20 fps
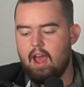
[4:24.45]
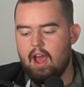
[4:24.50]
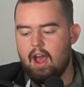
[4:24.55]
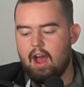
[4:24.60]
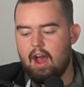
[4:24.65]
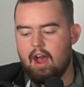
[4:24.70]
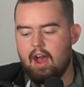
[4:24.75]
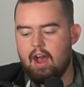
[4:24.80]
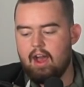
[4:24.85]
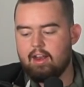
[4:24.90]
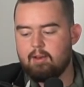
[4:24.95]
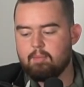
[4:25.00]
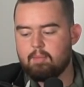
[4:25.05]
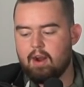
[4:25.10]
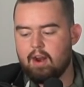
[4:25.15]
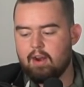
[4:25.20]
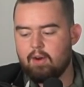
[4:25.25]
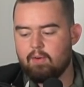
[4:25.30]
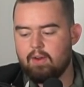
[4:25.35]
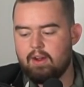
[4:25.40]

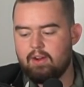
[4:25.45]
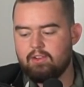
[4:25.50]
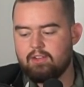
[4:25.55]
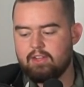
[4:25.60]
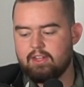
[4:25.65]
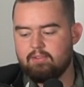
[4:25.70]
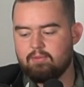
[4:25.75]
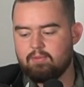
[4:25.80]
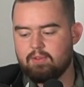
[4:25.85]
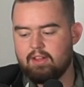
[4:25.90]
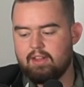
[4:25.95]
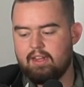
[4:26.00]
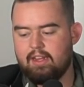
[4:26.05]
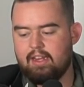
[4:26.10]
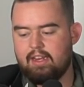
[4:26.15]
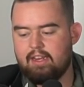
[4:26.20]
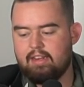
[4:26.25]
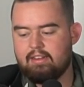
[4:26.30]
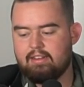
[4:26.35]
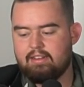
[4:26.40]
DeMar DeRozan
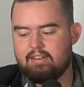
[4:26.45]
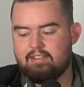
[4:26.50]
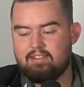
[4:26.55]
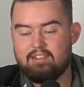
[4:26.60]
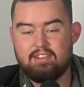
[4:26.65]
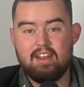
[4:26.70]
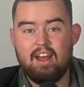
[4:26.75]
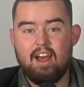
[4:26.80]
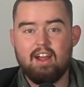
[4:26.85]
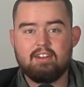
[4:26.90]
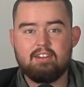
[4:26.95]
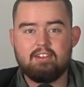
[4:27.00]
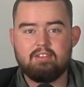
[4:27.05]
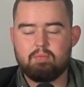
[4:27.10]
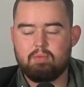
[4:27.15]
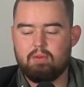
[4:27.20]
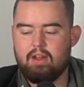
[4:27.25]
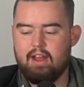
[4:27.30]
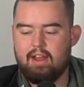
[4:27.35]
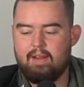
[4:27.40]
really
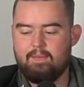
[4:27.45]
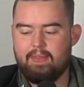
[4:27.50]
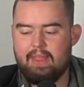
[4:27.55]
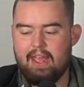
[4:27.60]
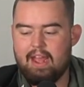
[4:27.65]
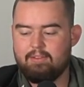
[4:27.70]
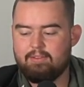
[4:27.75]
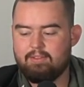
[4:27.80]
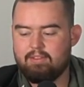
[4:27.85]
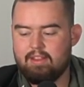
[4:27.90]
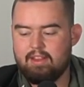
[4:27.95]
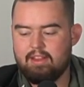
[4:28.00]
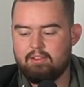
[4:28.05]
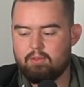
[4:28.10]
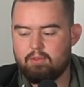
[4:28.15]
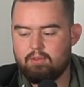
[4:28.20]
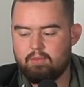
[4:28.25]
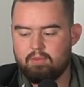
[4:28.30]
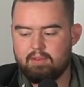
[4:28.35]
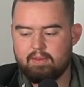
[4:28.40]
sucked. This
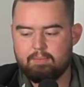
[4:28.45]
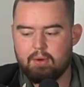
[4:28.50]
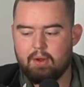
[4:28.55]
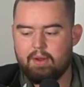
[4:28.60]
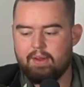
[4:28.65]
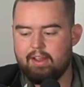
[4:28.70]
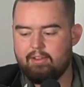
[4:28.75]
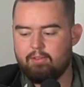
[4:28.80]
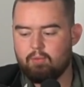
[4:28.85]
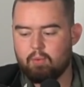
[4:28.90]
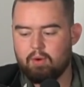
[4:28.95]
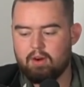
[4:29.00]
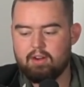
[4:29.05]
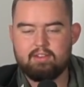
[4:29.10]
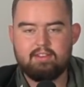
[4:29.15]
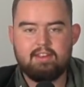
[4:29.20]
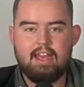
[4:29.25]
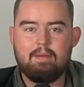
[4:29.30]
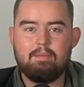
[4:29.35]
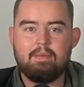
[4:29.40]
was probably his
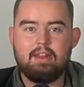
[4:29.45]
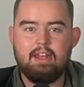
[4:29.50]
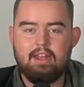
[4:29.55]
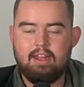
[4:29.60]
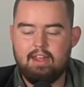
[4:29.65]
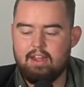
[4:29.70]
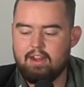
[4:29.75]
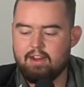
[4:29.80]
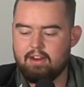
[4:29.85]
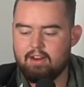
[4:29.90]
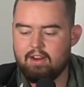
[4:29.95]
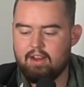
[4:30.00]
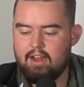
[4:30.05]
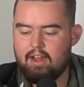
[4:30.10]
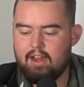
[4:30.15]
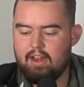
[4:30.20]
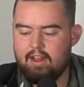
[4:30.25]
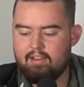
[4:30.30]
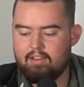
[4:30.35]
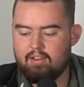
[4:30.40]
worst game of the year.
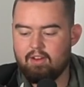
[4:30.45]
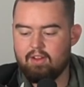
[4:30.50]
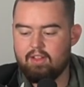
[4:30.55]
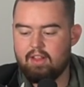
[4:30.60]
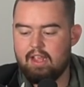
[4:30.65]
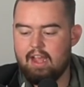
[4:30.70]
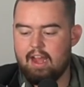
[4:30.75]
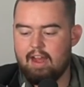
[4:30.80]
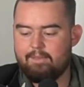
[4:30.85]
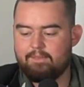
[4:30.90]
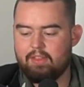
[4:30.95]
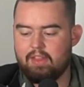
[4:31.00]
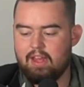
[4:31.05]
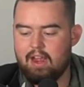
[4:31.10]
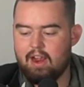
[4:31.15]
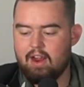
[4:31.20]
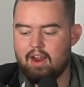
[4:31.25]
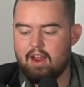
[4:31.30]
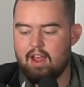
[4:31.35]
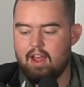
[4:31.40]
It's certainly up
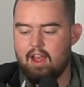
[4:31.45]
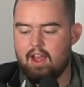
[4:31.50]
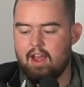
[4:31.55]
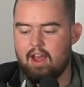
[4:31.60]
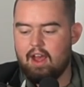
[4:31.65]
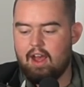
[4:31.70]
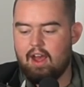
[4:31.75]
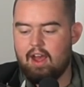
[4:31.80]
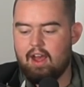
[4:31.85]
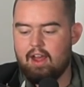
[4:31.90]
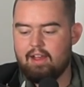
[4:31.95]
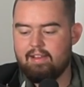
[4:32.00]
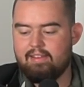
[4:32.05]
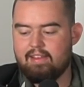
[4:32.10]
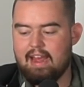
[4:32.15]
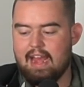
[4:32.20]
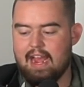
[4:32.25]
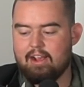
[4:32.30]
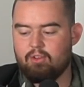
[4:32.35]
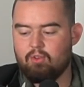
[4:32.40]
there.
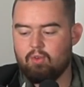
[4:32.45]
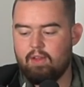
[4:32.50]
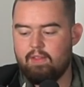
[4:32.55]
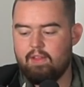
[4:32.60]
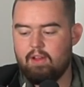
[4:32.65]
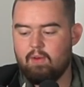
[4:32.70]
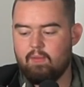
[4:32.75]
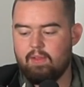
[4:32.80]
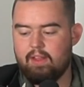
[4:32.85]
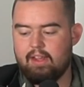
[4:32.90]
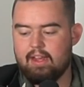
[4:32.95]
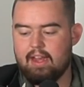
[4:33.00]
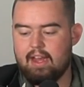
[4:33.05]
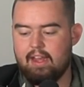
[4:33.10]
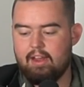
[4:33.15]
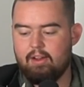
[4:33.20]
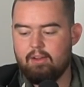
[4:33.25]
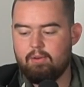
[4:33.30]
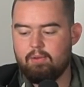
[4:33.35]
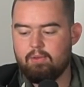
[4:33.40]
Zach's really the only
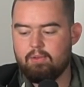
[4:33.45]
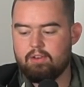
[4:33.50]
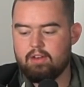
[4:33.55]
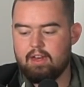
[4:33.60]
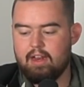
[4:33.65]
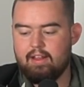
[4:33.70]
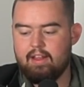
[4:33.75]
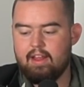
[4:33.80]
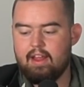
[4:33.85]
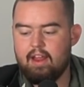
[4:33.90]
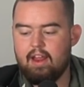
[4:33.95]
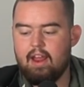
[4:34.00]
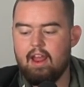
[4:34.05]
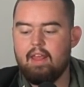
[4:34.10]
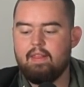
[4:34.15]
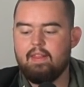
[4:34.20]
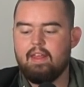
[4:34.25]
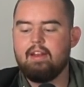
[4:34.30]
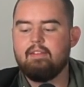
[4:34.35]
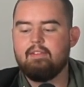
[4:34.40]
guy who,
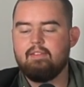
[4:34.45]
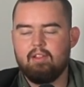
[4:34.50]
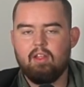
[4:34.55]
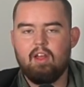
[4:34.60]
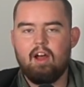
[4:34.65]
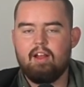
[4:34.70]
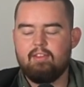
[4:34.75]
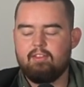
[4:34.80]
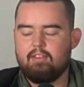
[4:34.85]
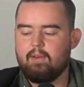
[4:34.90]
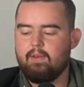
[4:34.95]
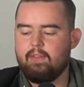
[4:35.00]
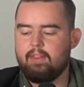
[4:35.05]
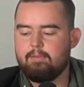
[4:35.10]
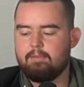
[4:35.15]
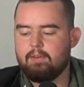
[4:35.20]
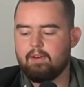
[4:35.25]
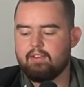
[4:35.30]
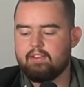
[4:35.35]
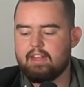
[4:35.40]
and then Lonzo in the
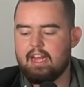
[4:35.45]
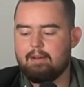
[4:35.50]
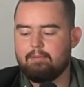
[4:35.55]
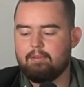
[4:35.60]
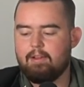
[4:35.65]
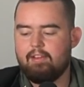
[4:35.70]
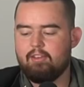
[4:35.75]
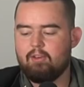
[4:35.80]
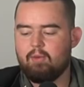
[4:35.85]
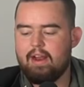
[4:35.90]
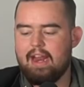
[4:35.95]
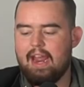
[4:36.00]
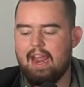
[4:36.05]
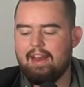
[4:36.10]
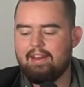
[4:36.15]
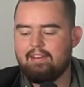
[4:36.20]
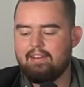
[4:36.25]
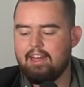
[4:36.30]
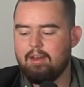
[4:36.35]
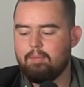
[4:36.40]
first half. Lonzo had
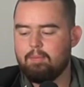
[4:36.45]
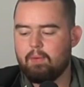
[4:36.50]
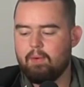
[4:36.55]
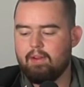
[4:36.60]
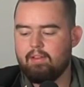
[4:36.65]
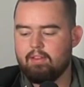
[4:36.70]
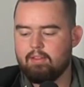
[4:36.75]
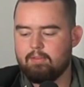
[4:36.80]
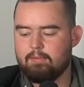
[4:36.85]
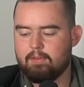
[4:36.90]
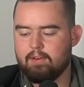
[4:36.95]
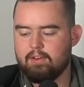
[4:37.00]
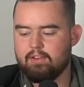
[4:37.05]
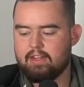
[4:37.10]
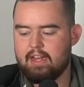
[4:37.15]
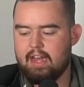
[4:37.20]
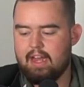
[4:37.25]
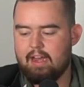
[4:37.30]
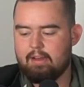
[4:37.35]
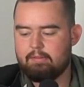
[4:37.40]
18 points in the
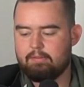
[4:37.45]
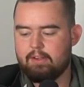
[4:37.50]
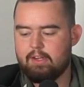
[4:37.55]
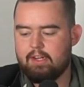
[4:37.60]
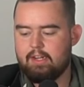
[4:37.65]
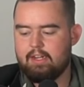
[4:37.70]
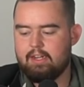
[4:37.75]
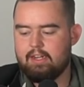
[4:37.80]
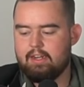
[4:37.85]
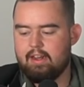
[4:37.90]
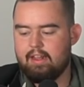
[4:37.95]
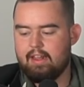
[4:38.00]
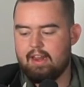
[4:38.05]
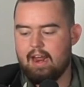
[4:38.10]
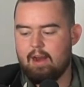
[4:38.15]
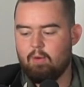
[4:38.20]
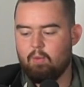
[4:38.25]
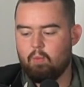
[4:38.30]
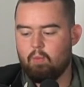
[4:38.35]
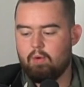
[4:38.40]
first half, and then
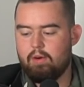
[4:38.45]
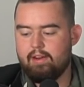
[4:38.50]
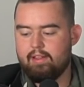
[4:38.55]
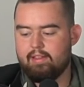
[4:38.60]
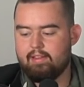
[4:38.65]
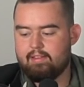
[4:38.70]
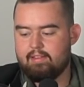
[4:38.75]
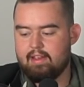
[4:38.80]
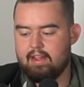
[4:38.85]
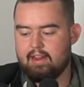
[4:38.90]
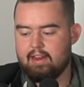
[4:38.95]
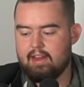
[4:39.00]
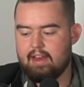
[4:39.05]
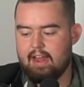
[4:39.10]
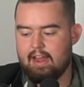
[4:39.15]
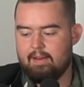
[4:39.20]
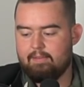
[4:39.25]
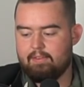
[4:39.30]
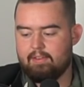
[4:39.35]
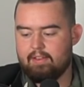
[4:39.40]
had a 1 in the second
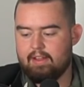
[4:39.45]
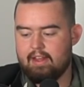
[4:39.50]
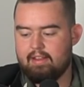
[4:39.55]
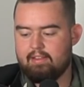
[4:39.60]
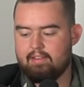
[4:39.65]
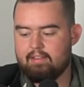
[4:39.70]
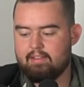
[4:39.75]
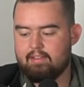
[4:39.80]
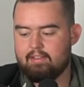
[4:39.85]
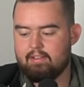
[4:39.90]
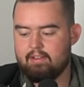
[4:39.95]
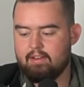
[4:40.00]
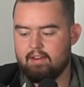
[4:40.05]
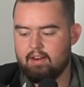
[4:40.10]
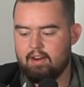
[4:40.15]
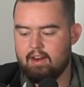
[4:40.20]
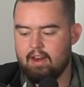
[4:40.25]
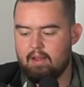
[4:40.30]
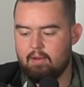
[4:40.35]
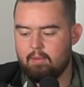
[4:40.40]
half. So
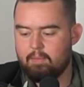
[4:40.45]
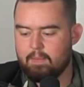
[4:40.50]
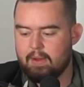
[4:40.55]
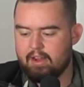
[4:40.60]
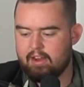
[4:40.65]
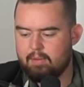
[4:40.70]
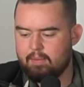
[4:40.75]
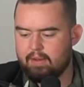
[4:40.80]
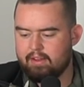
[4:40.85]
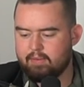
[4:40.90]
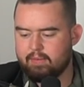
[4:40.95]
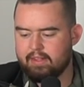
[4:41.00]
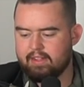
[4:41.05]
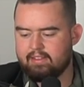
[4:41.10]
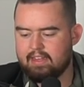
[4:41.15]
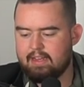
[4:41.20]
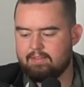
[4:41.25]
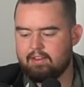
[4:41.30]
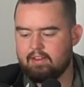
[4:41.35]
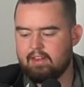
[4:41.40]
it must have been
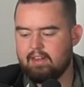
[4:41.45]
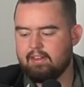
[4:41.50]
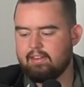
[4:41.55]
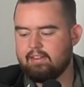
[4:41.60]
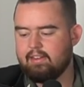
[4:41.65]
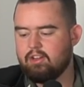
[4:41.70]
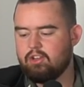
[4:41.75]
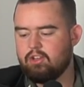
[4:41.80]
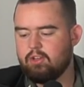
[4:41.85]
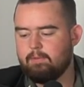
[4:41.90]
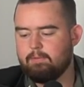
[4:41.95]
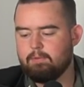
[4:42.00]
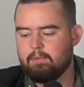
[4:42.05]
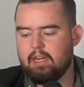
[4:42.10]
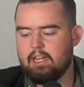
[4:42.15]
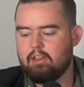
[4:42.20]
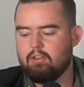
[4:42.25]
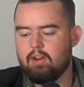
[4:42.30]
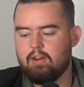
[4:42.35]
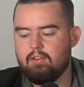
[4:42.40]
17 because he didn't shoot
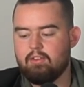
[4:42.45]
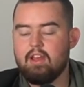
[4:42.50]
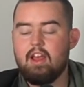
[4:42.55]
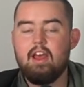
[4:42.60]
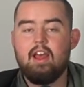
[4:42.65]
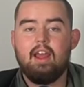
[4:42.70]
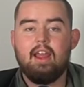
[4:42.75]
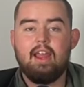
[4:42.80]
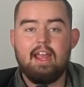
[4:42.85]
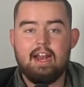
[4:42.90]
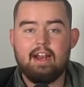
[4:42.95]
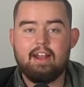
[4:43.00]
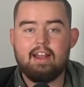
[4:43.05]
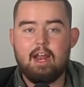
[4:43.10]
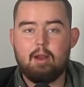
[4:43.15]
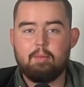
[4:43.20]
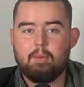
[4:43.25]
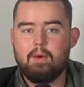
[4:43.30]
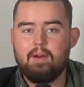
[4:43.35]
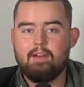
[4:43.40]
free throws. He had a
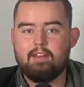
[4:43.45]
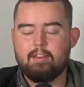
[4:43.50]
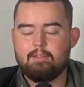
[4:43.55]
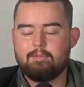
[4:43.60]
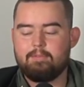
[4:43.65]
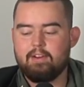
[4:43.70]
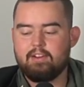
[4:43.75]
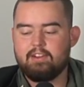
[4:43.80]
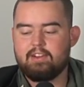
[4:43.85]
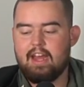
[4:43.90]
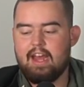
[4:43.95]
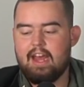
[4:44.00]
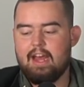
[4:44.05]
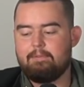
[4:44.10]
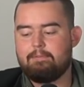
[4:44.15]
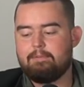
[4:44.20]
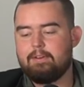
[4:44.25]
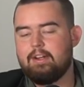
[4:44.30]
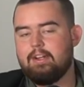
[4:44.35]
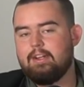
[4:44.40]
lot of points in the first
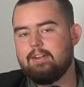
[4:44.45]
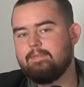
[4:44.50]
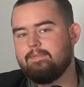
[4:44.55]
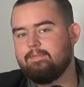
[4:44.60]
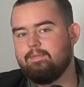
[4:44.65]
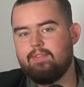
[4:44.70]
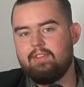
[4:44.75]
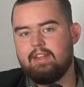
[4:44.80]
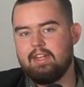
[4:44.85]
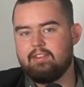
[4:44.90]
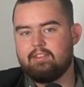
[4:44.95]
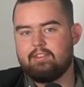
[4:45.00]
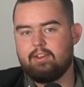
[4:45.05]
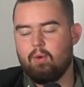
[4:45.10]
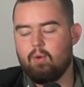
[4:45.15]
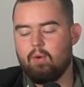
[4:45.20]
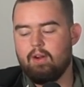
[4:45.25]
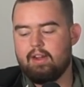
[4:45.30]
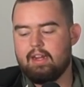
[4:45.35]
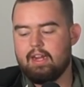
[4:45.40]
half, didn't
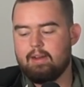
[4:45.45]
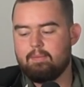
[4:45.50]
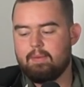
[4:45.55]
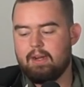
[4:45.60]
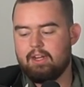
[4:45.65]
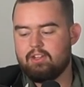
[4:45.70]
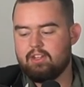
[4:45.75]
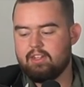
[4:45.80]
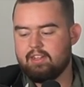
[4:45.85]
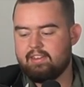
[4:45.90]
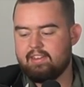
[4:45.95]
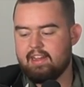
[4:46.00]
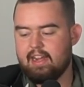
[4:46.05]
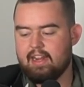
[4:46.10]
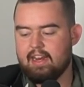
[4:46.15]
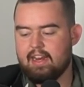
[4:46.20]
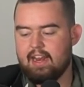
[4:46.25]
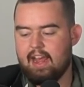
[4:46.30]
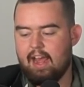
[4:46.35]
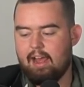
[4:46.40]
score again much in the
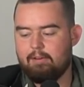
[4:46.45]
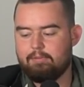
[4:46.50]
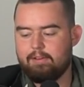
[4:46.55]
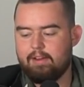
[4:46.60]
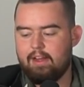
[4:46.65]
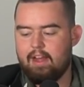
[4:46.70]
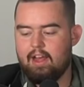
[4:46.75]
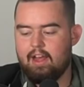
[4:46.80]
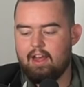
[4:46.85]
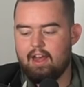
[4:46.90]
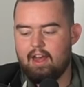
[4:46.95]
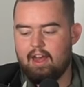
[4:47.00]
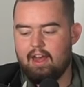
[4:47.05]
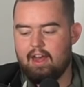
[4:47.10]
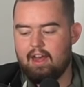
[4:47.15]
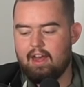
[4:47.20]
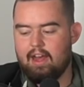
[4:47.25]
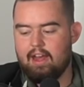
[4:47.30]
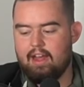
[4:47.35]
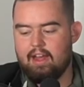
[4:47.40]
second half.
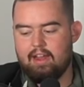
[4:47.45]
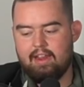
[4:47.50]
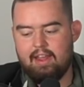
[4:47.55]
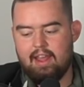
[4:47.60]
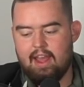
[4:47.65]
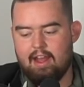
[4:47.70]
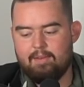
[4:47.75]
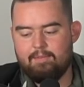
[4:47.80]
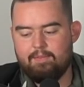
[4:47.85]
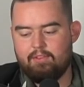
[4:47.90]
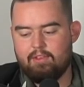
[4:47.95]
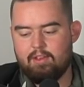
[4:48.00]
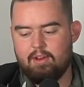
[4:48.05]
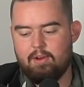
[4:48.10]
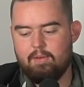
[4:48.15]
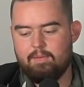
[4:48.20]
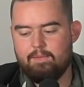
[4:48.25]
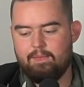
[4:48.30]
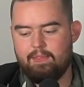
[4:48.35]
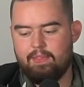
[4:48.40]
Yeah,
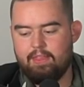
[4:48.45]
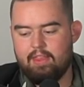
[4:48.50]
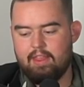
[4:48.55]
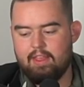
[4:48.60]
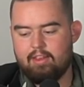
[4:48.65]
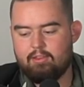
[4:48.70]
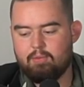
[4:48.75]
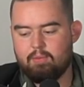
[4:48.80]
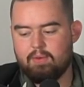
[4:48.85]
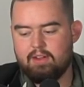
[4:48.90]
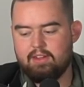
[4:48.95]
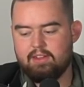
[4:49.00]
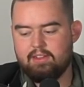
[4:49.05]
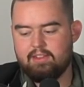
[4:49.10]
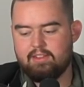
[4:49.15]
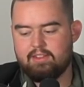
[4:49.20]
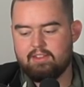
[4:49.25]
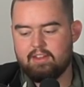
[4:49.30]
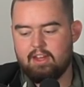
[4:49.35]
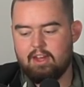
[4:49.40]
so this
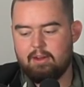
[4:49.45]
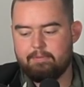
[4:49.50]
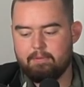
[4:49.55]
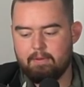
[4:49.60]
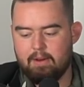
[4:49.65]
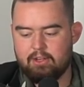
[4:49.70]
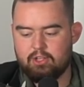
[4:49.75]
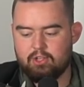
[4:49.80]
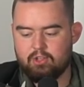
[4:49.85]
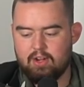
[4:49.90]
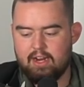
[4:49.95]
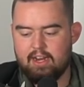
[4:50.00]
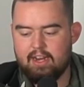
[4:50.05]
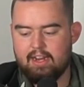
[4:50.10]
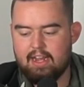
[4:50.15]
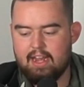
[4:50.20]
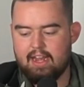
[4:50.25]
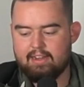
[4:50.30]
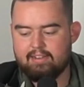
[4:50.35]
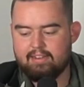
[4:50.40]
was a
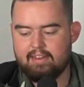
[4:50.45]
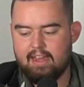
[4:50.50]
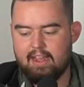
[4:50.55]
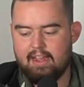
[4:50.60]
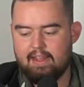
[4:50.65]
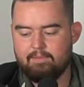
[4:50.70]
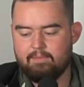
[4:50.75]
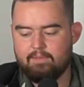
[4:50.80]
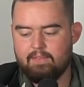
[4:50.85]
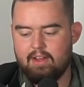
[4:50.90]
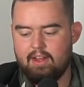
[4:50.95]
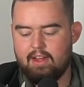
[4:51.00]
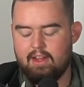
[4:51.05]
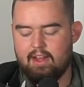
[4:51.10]
frustrating-ass game.